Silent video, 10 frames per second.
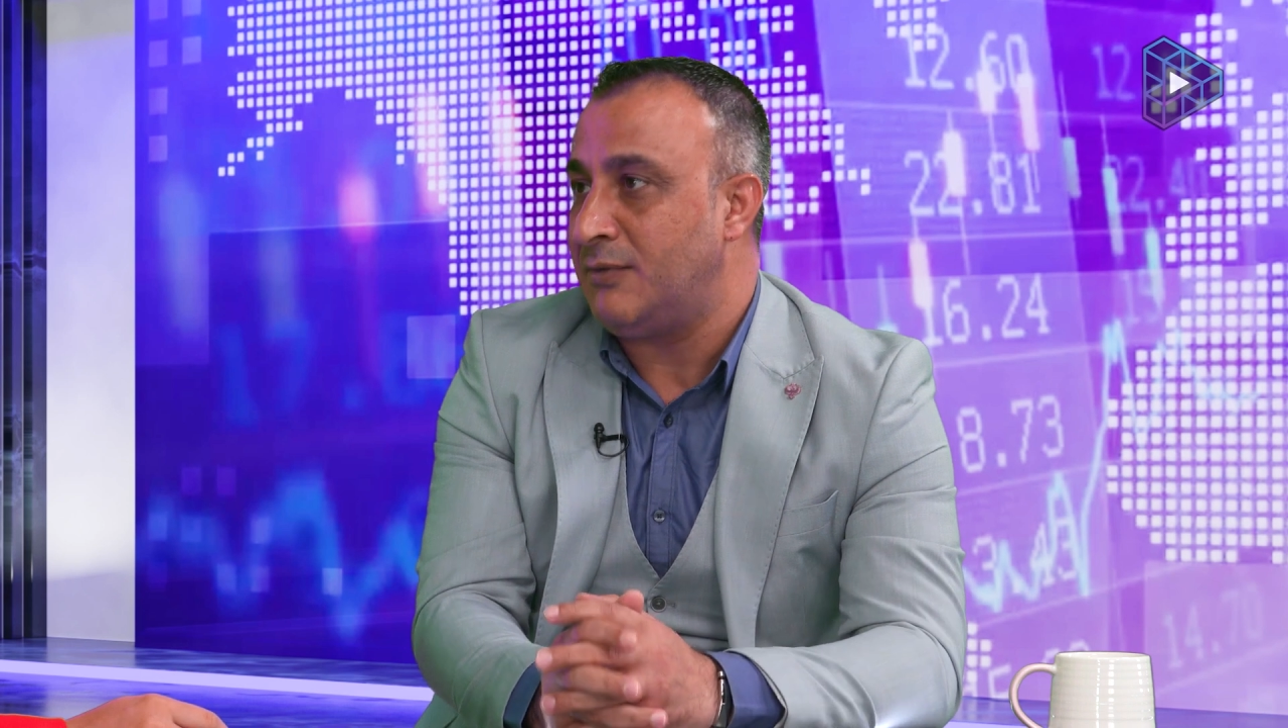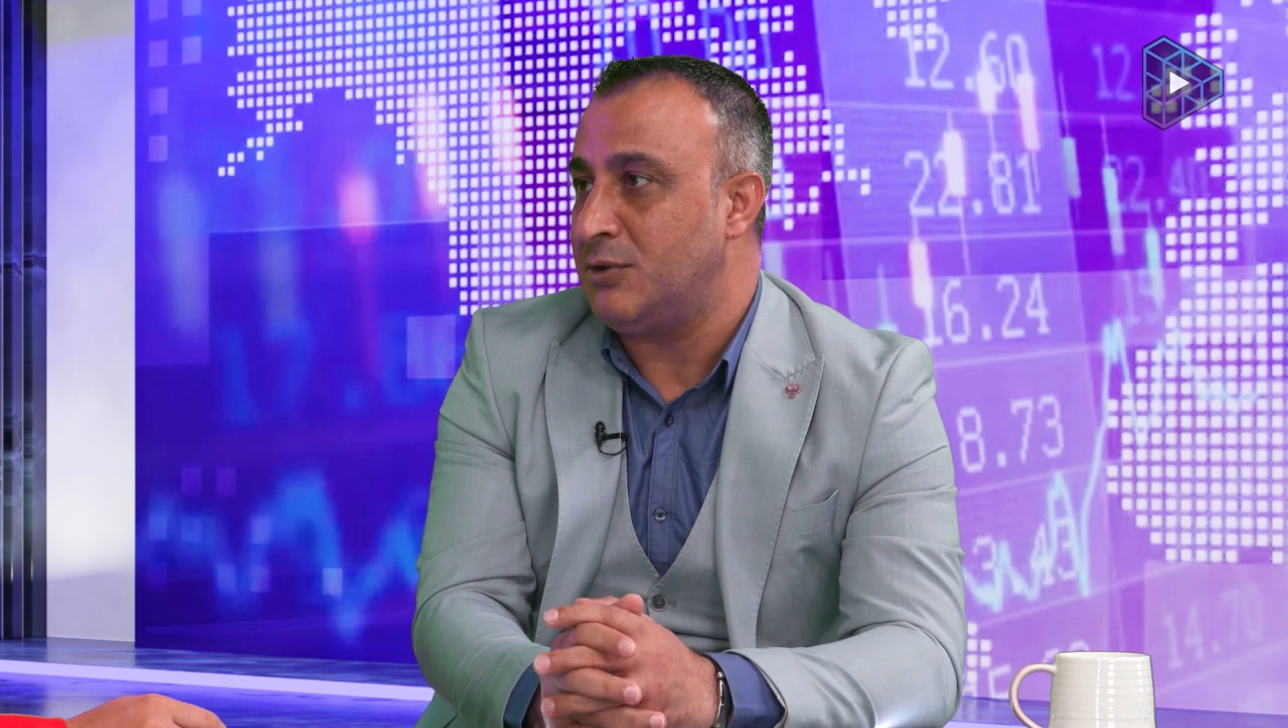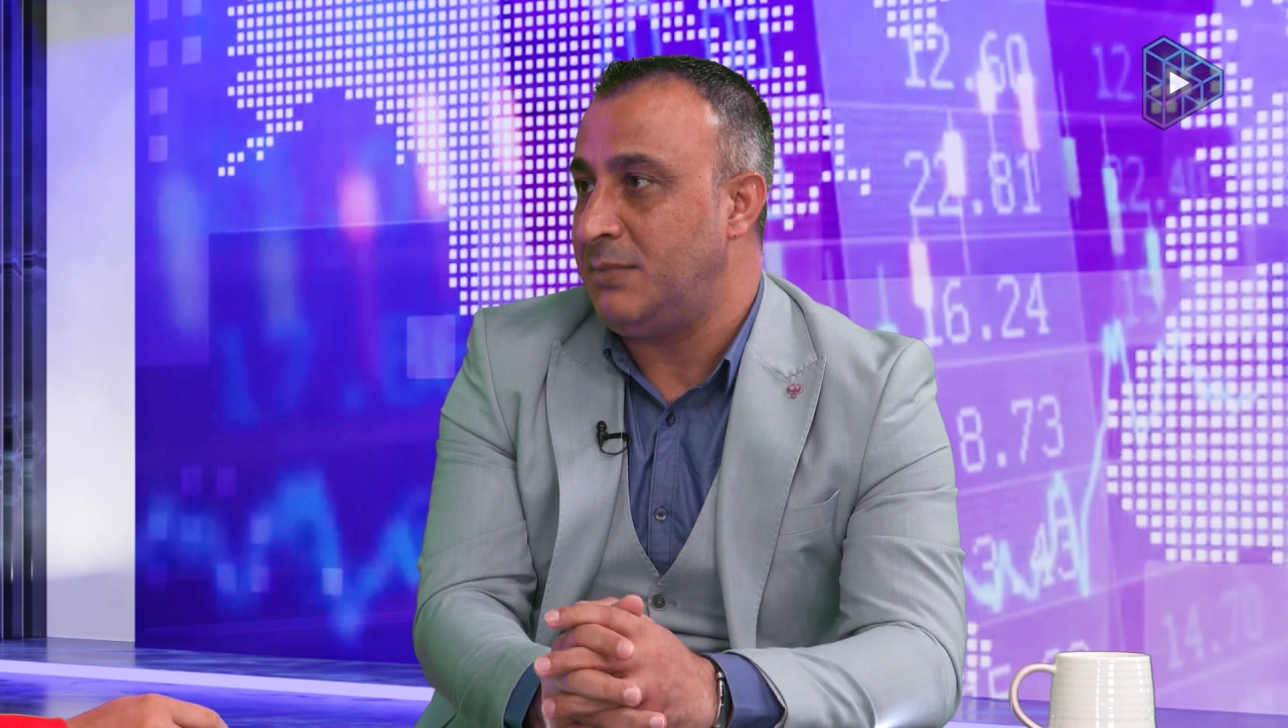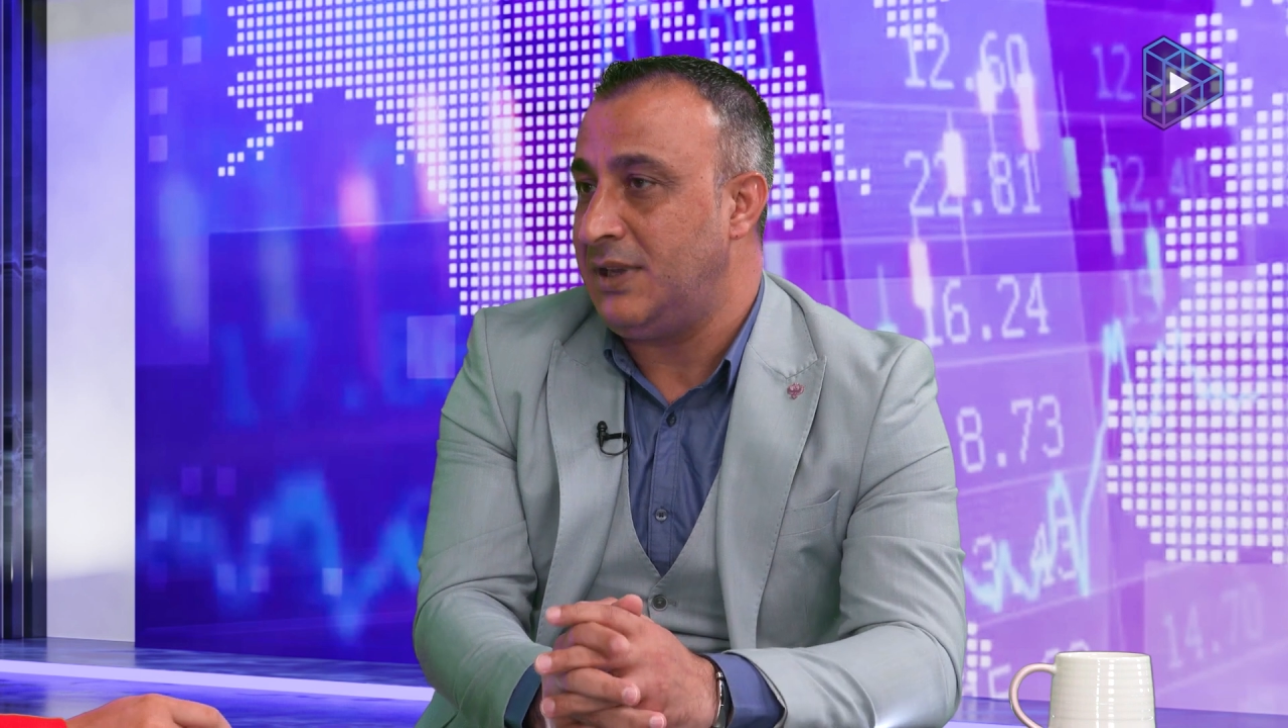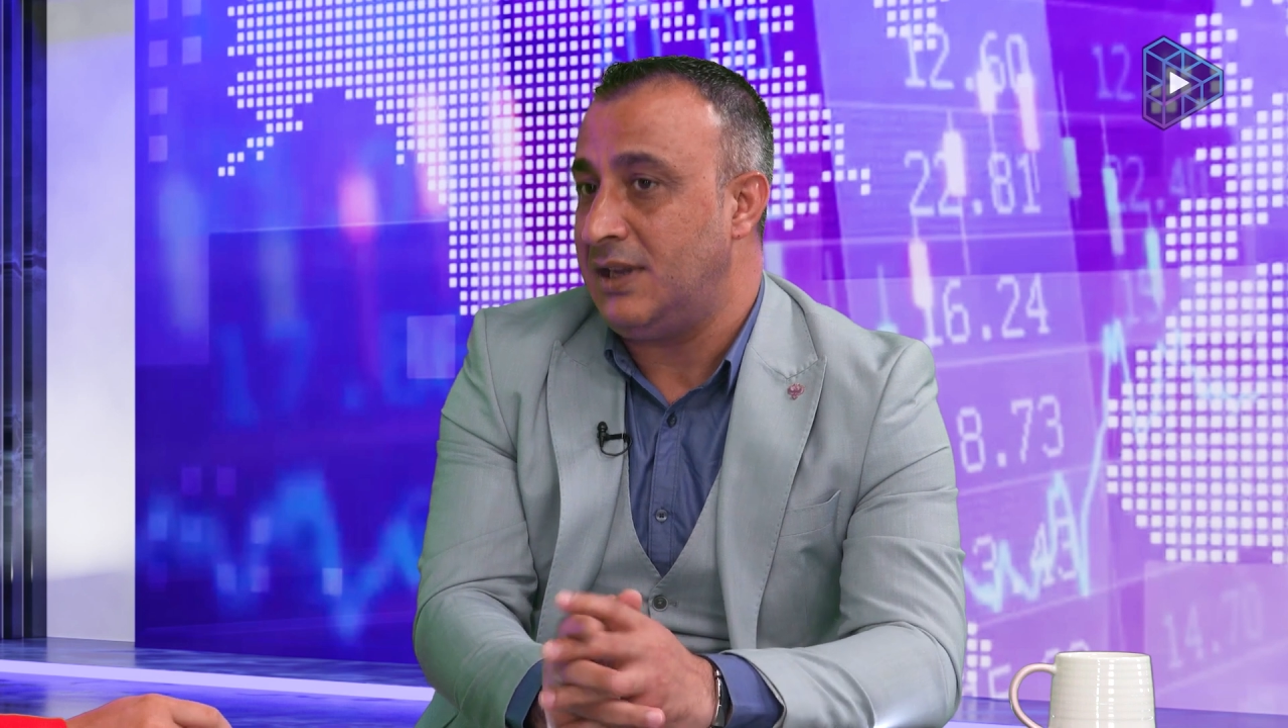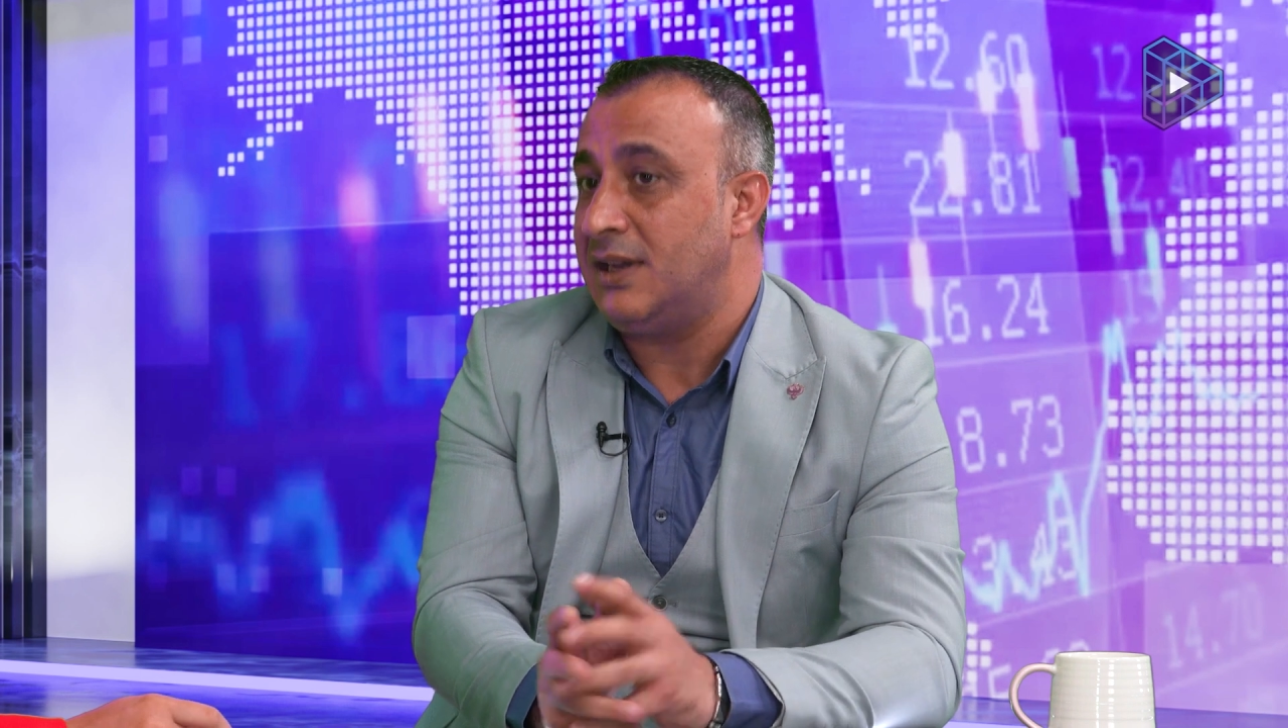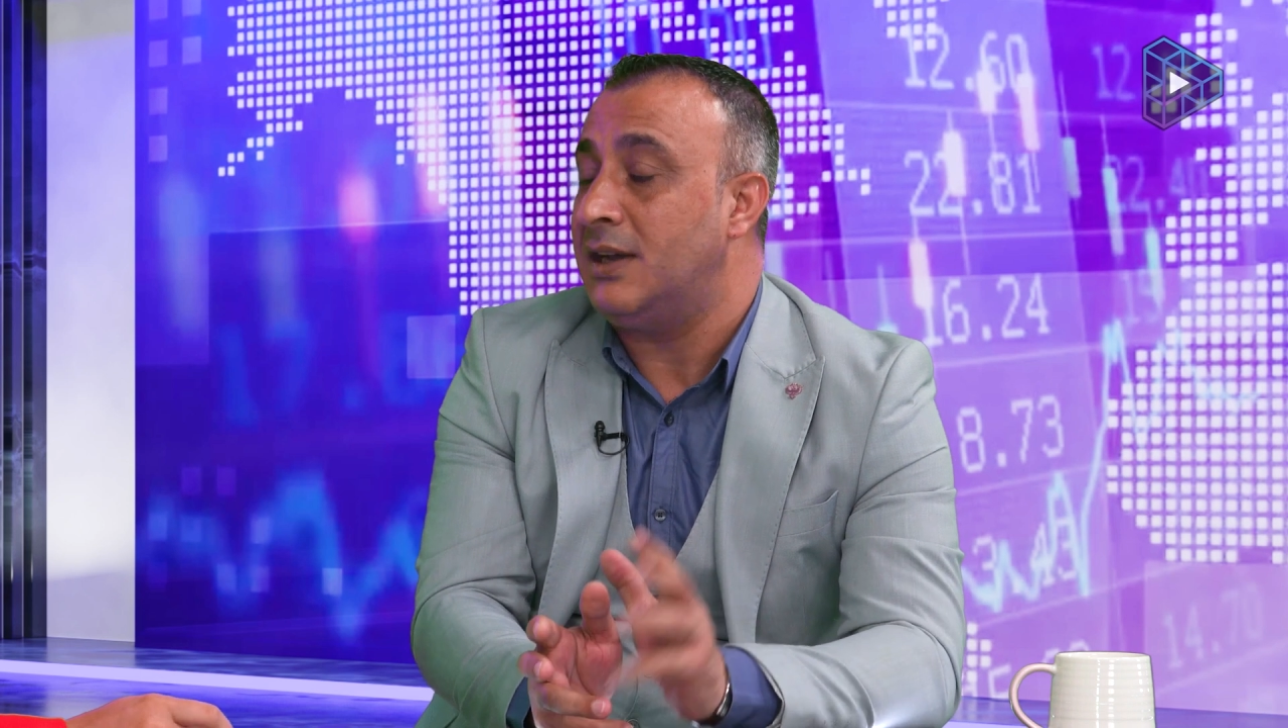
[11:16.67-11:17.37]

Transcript: to be